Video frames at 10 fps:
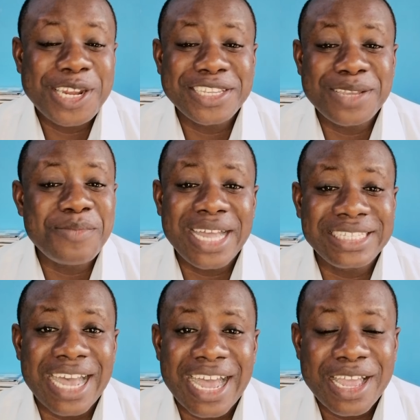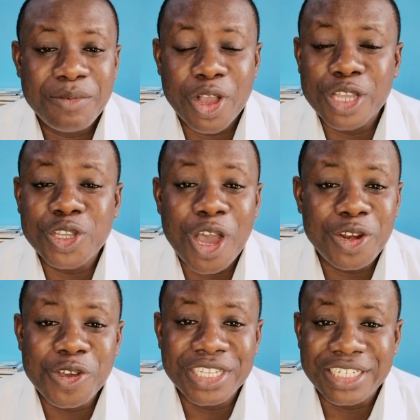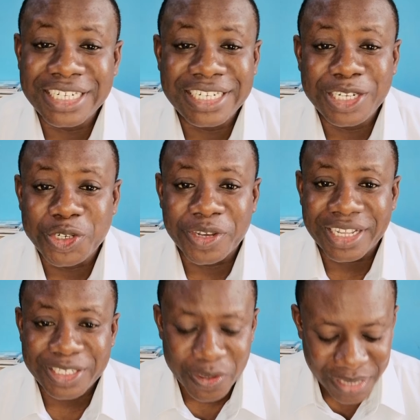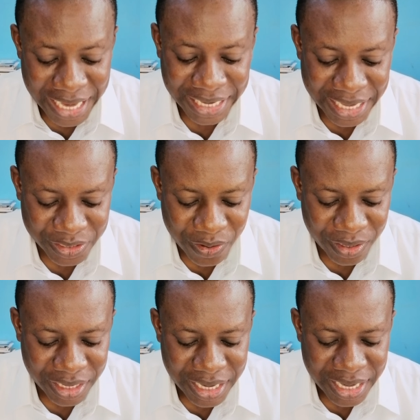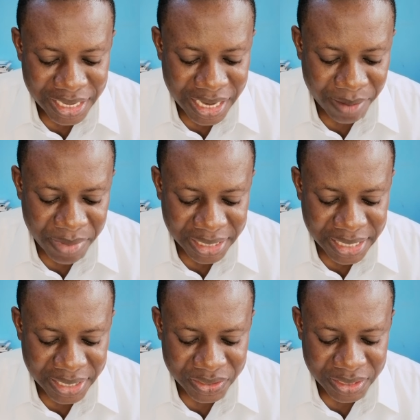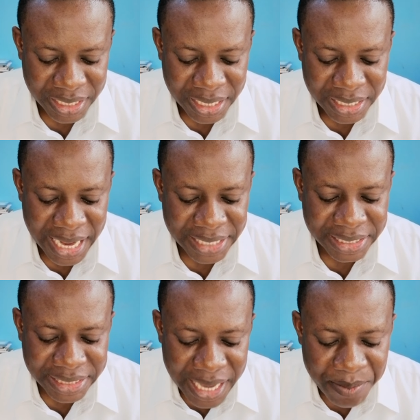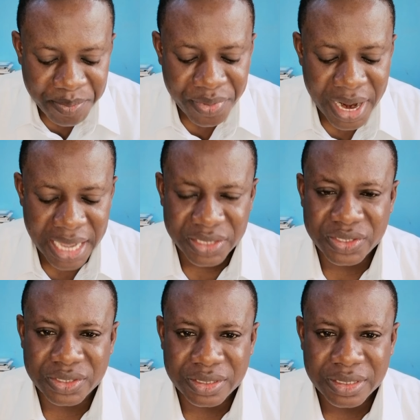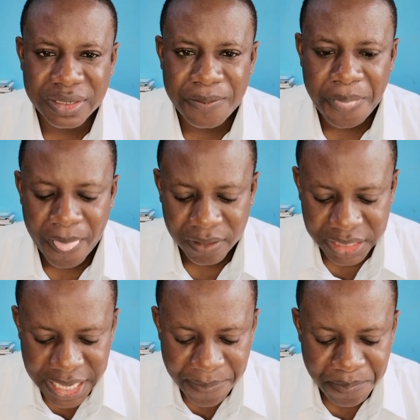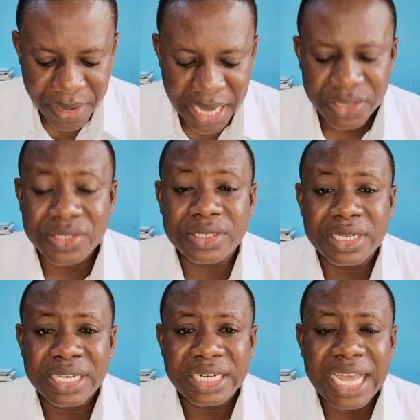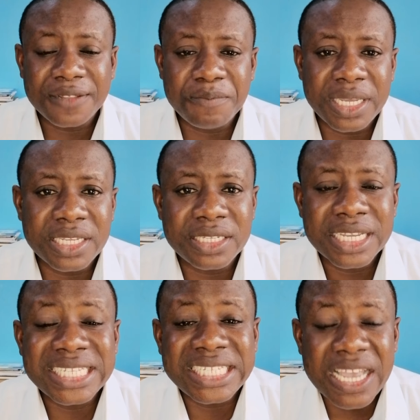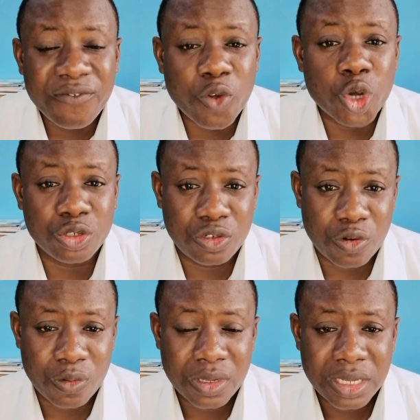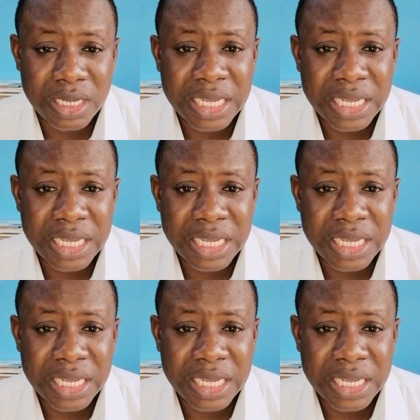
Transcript: It doesn't matter because God knows he didn't do it. So, and that's all that matters. There is temperance. Temperance. That means self-control.